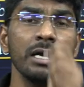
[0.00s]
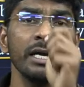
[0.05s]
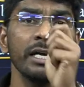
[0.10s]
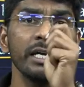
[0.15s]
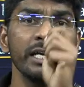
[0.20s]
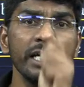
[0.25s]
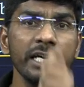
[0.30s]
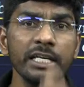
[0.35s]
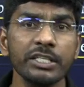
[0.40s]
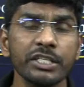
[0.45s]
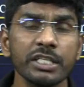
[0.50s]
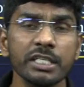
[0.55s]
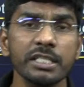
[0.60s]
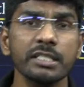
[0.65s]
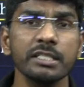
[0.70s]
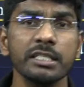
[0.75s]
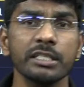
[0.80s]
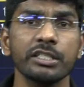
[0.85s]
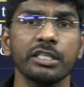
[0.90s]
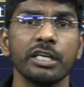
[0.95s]
Each
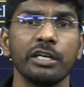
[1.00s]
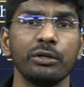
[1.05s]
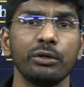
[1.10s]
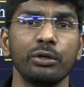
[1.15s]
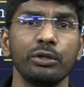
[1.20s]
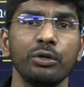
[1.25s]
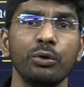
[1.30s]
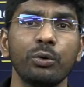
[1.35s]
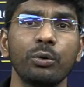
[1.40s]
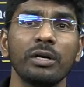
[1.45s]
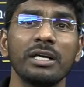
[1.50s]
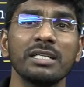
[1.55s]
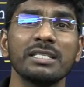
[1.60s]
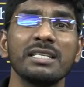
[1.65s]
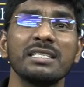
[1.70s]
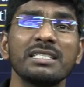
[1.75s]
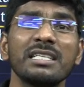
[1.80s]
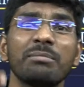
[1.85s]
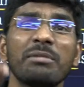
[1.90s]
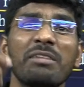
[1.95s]
restriction endonuclease
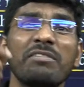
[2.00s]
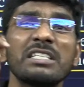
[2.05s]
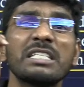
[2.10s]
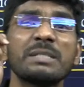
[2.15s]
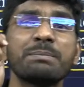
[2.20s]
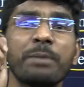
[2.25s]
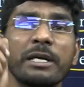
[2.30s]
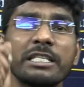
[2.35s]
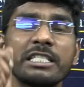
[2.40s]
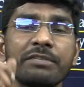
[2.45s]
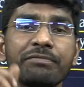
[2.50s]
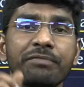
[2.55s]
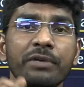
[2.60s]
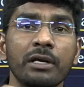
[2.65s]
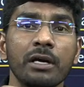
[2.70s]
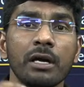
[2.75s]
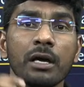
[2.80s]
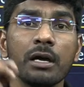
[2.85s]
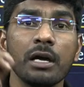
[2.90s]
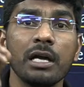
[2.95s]
enzyme have a specific,
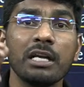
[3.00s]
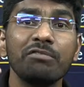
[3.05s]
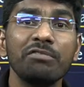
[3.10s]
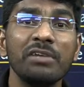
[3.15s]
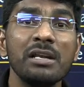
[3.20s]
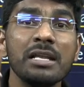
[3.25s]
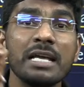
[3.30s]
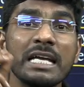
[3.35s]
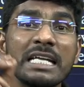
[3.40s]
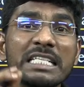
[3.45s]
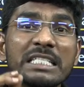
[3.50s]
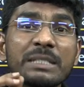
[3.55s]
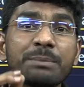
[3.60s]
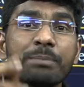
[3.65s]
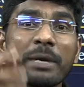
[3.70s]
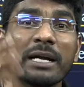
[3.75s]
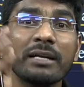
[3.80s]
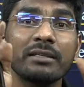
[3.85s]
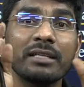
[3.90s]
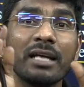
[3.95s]
it will
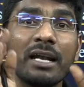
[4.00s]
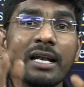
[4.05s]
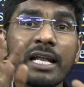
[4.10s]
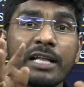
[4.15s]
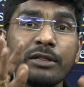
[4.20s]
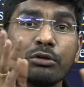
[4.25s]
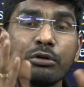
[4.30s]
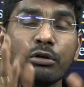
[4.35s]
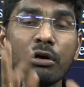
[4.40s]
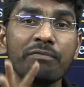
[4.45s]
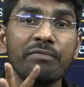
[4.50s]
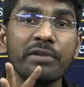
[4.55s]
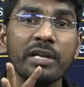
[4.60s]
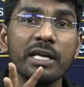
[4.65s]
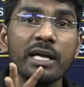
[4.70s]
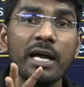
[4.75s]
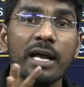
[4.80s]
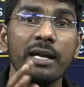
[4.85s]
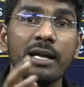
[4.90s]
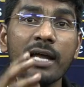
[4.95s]
inspect the length of
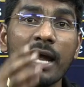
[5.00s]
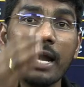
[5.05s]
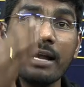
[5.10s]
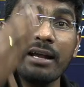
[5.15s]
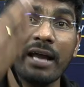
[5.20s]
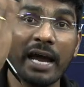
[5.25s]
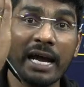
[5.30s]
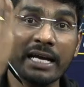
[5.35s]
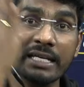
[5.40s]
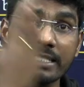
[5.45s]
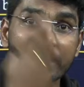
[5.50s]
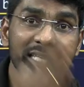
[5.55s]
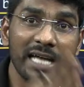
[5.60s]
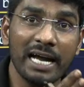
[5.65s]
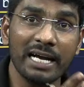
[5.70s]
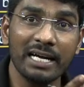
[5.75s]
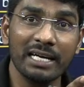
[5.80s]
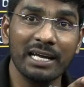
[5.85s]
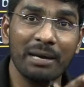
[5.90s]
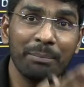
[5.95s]
DNA and
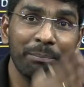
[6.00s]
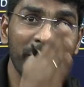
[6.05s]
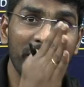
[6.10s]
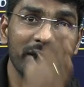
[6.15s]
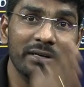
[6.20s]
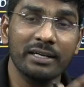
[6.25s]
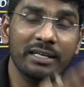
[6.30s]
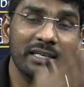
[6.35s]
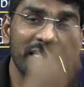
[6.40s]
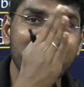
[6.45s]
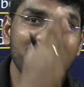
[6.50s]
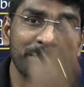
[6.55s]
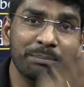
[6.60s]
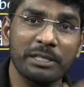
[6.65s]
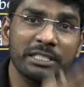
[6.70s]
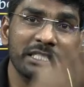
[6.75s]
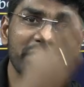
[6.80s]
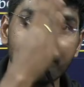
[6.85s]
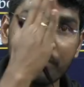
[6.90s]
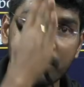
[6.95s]
exactly a particular
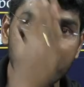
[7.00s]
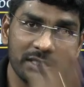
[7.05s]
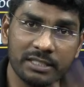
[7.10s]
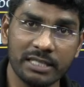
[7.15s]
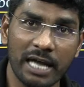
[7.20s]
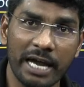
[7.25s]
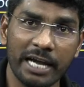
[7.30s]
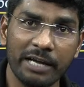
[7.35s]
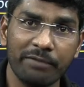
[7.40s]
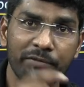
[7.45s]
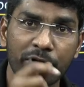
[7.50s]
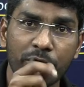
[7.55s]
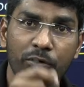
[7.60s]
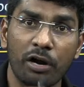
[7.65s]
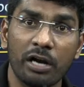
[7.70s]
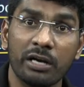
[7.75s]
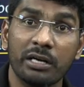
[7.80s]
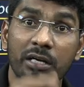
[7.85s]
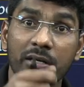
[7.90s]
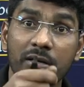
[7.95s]
specific site we
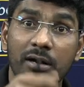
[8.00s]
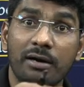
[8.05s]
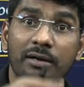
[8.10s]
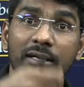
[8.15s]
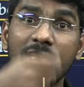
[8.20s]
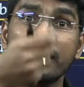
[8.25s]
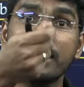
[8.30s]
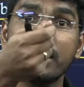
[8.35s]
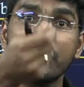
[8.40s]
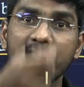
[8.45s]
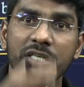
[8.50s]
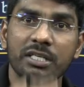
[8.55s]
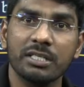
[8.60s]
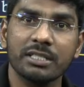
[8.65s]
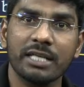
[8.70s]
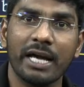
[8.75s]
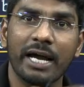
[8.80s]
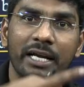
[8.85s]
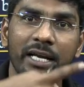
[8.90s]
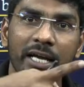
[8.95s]
call recognition
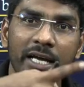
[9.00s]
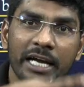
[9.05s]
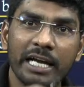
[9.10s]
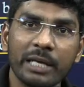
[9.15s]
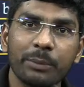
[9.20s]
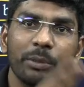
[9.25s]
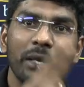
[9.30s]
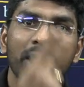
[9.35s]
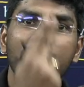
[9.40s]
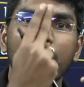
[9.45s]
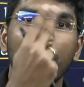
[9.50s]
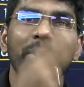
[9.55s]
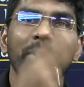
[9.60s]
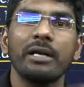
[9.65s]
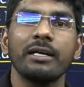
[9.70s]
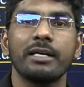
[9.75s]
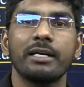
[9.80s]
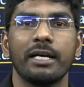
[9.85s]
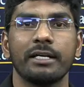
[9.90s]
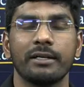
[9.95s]
site, it will come
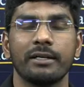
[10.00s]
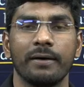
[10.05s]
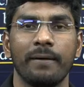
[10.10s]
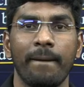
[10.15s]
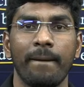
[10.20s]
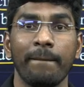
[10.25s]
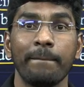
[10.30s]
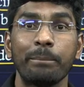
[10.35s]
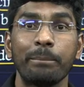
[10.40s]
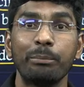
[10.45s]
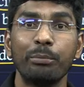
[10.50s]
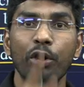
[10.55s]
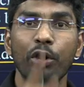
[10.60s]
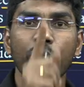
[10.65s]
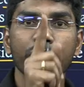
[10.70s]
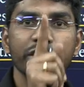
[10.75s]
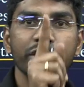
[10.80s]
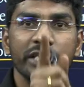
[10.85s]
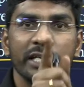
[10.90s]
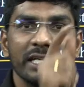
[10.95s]
and cut.
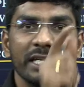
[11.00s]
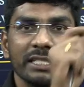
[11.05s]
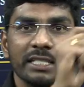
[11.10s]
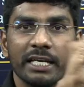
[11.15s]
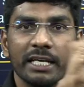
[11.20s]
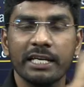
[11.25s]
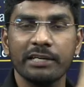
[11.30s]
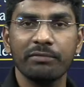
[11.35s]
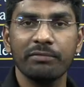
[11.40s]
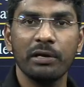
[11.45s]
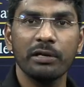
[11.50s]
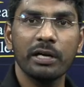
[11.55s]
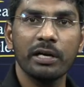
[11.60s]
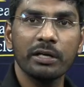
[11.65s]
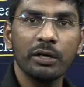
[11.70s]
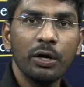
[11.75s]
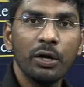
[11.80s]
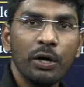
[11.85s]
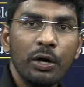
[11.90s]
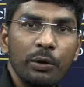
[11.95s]
Both DNA and it will cut.